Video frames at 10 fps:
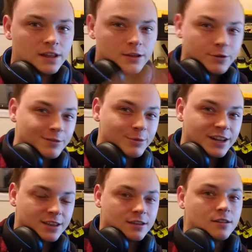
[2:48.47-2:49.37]
Hello,
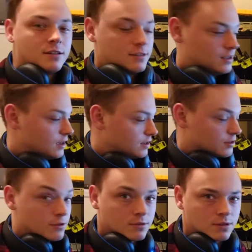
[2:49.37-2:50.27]
everybody.
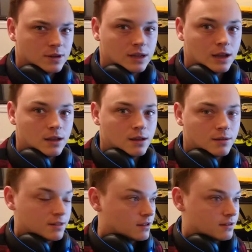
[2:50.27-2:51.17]
So,
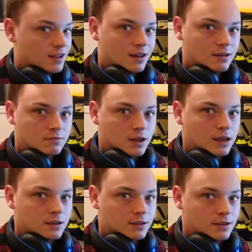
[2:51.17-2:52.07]
I learned that
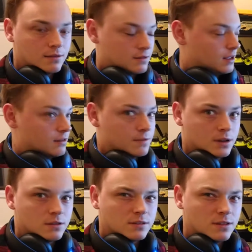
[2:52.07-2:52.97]
I can't edit
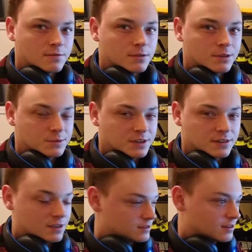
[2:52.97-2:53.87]
videos in long formats
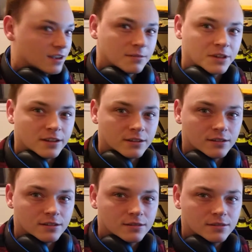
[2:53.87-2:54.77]
because I suck at Blender.
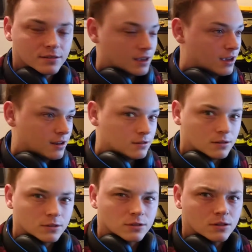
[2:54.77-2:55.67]
And
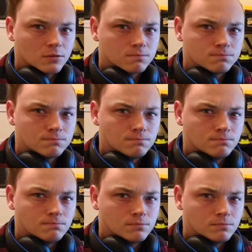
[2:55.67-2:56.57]
also,
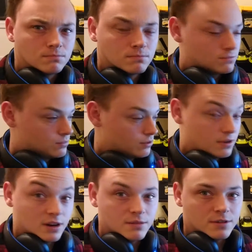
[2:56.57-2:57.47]

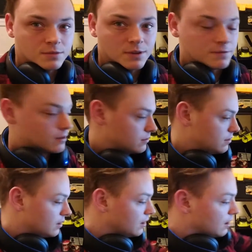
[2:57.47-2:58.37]
pretty much my fault.
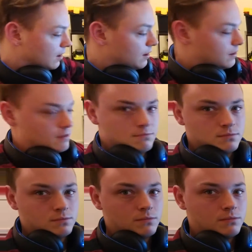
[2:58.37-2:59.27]

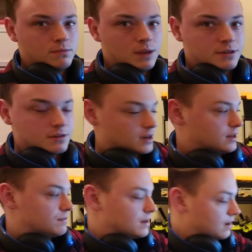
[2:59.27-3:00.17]
Maybe try a
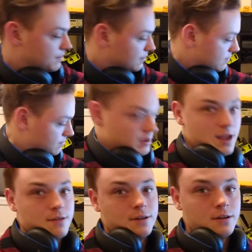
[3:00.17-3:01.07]
different app.
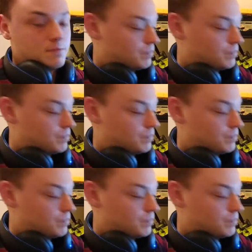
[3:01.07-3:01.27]
I don't know.